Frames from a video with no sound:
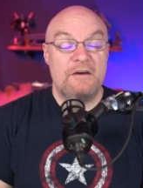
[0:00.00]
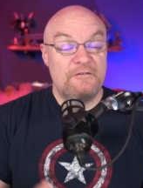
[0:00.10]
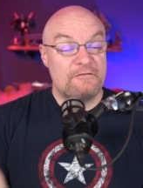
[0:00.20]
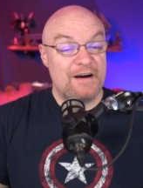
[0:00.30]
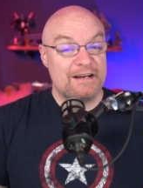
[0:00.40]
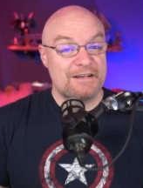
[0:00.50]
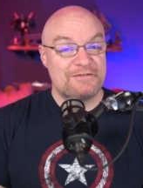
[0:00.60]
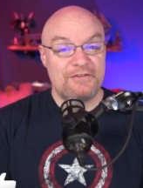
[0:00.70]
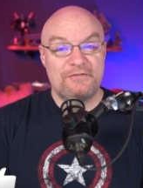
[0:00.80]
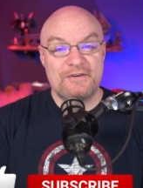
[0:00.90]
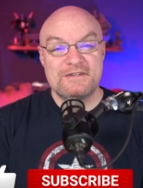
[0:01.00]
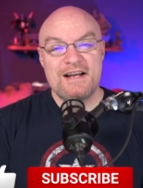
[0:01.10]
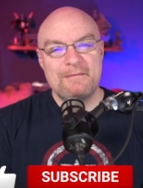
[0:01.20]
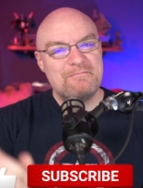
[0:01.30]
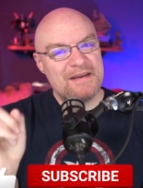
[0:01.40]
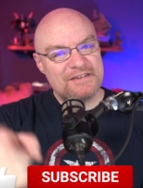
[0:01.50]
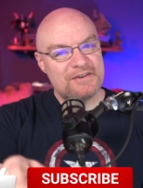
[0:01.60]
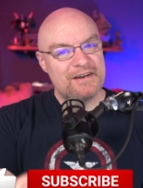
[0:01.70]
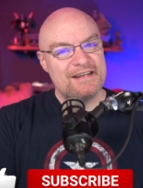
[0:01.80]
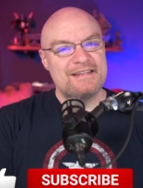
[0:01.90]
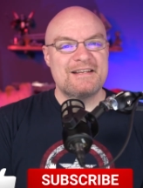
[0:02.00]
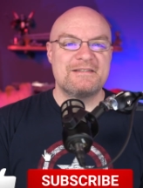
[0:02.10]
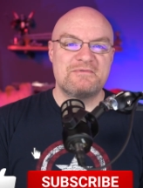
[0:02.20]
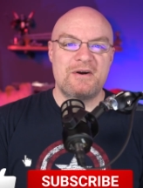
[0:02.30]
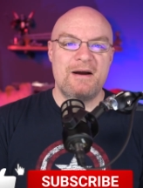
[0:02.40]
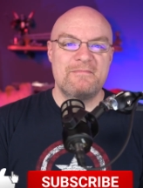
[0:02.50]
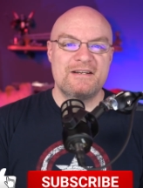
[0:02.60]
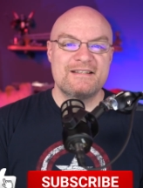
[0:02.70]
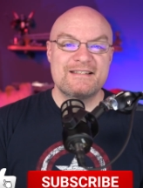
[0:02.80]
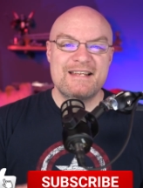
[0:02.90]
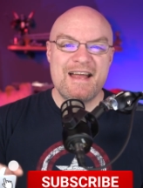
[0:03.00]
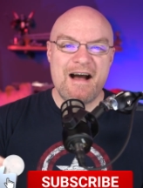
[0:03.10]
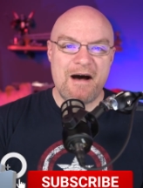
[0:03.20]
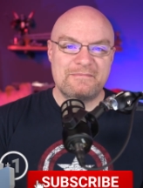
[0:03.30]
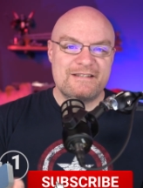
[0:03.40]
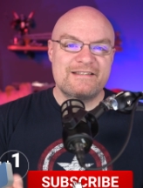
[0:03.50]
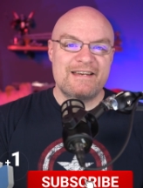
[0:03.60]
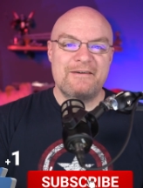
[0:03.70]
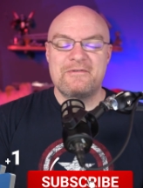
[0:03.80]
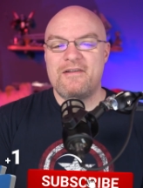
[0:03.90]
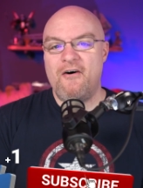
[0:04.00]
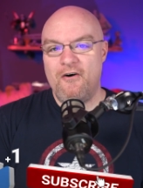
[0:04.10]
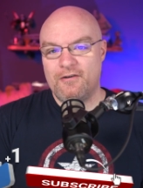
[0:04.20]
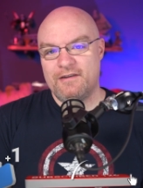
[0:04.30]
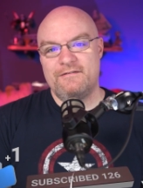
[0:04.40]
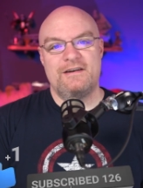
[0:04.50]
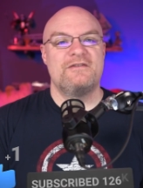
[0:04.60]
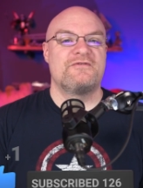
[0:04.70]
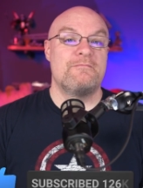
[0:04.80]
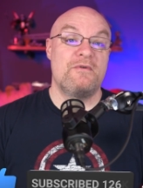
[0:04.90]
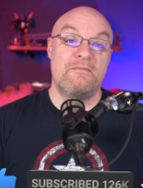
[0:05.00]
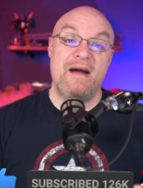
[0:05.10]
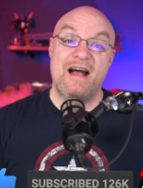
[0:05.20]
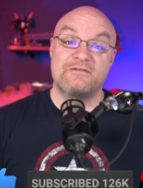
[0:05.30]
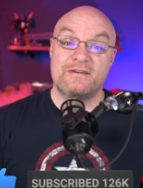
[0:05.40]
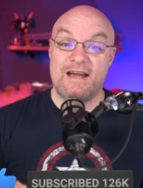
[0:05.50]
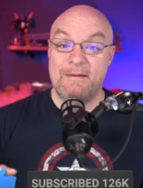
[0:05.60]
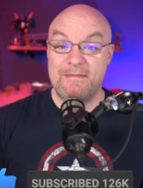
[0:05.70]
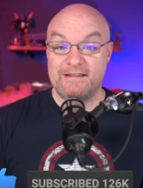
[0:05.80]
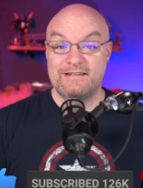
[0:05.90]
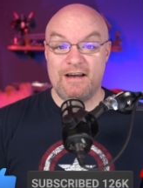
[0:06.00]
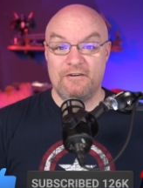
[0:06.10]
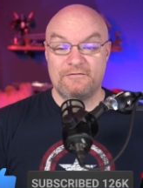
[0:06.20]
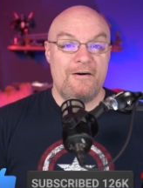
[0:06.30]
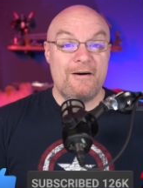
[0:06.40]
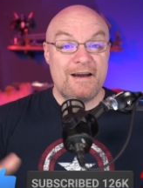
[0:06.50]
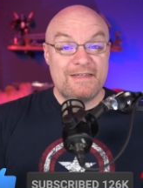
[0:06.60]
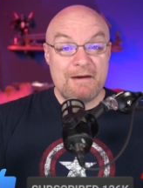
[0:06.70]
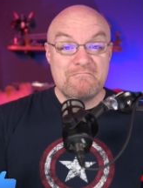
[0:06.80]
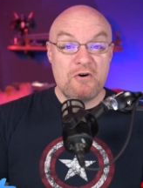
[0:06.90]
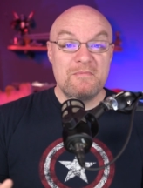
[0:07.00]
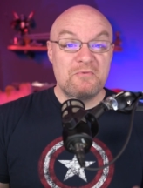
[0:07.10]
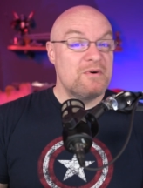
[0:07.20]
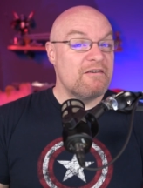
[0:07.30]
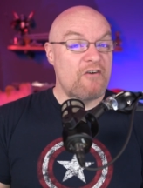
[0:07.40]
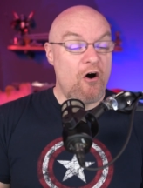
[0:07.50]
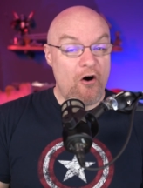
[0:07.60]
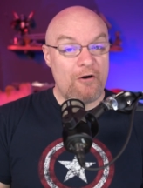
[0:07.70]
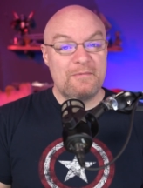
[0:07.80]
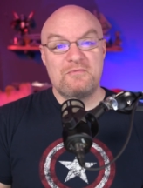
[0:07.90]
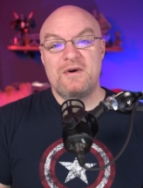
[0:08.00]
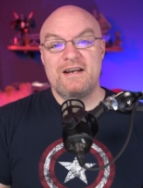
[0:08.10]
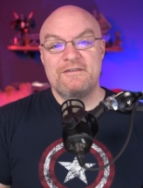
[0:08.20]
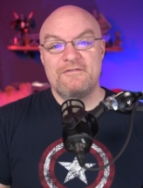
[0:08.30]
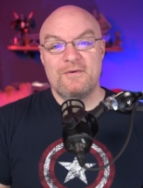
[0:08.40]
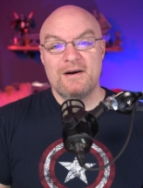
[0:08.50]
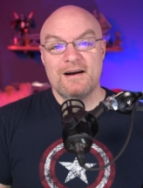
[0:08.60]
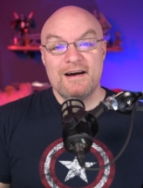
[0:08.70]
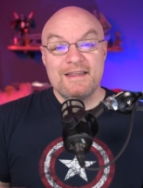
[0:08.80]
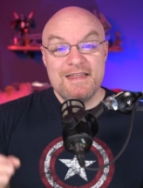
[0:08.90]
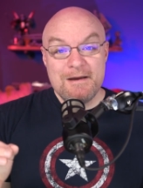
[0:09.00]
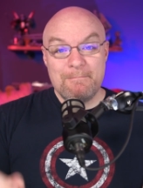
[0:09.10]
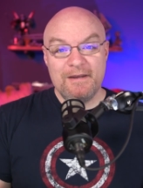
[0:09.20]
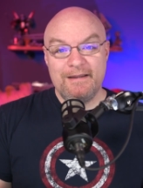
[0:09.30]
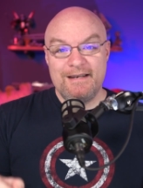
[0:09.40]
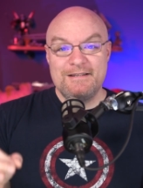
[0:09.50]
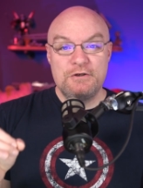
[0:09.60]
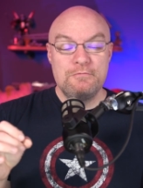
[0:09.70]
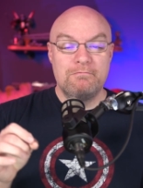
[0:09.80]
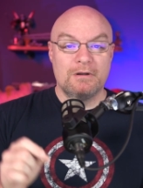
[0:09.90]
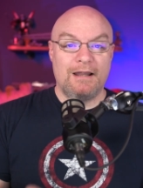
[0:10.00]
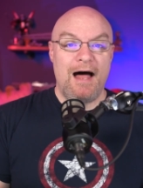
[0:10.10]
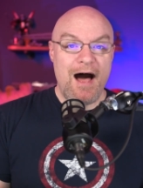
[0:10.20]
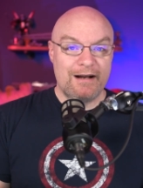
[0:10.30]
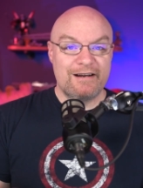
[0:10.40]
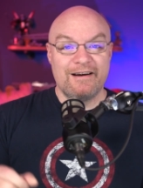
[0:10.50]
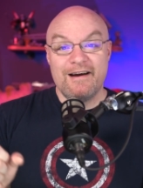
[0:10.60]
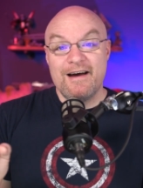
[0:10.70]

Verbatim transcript: you're finding us for the first time, be sure to hit that subscribe button to stay up to date with all the videos from both Patrick and myself. All right, that moment we have all been waiting for, the ability to block